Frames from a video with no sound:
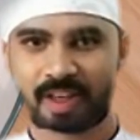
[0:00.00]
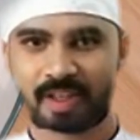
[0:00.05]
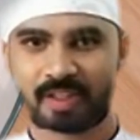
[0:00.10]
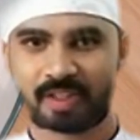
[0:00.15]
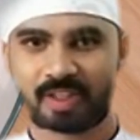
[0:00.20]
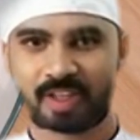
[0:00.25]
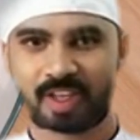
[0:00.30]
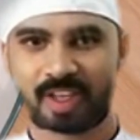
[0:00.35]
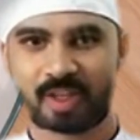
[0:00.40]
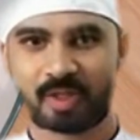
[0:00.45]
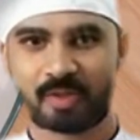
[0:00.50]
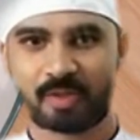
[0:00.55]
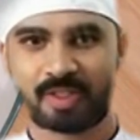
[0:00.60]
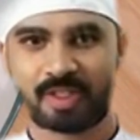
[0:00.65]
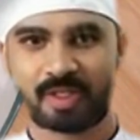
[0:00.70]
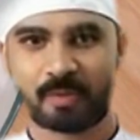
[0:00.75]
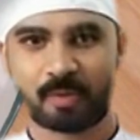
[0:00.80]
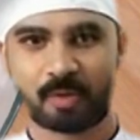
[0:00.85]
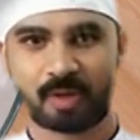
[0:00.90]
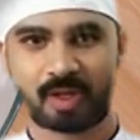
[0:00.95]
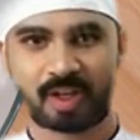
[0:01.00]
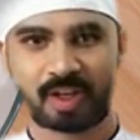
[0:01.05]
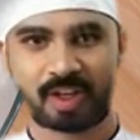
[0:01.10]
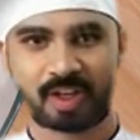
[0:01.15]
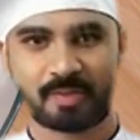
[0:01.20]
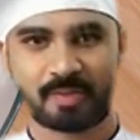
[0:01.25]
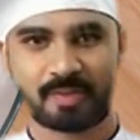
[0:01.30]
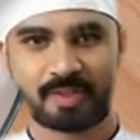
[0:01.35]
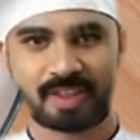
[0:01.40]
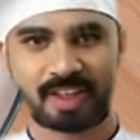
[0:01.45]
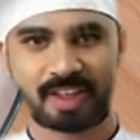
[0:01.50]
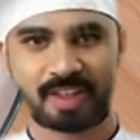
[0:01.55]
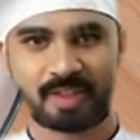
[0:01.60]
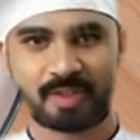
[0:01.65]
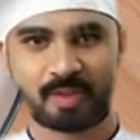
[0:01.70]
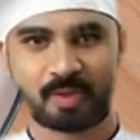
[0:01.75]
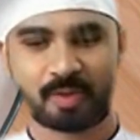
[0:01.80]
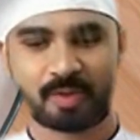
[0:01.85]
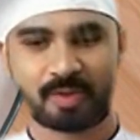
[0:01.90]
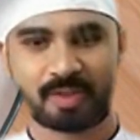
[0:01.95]
A generous sprinkle of sea
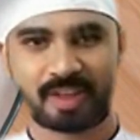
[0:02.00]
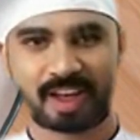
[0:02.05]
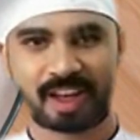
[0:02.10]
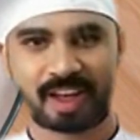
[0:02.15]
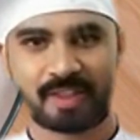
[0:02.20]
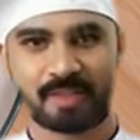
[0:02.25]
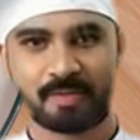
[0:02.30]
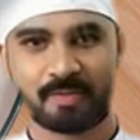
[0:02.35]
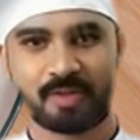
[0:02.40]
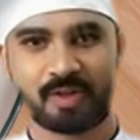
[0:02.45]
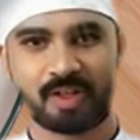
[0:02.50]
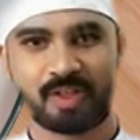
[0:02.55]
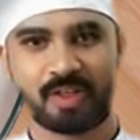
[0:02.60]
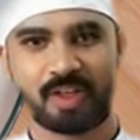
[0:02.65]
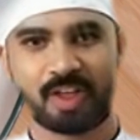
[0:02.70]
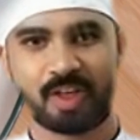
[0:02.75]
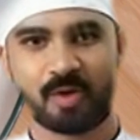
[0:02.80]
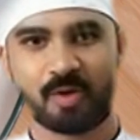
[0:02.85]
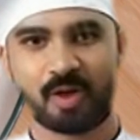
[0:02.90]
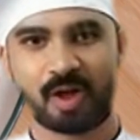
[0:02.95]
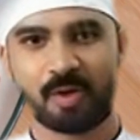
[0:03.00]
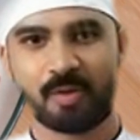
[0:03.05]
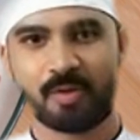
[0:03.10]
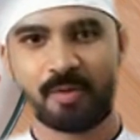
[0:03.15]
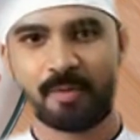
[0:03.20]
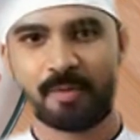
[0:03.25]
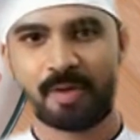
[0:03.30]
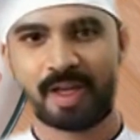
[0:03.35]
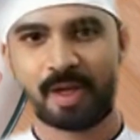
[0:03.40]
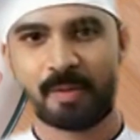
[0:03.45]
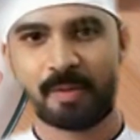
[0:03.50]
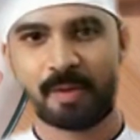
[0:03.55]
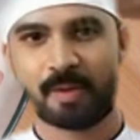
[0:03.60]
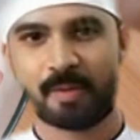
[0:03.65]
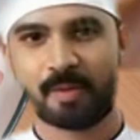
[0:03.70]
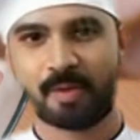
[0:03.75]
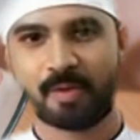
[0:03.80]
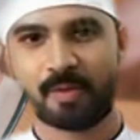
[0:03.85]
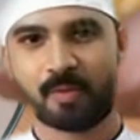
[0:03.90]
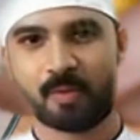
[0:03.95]
salt and freshly ground black
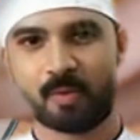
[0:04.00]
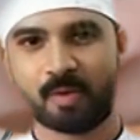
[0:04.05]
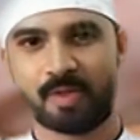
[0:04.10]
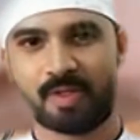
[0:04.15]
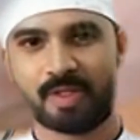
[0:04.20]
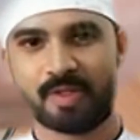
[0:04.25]
pepper will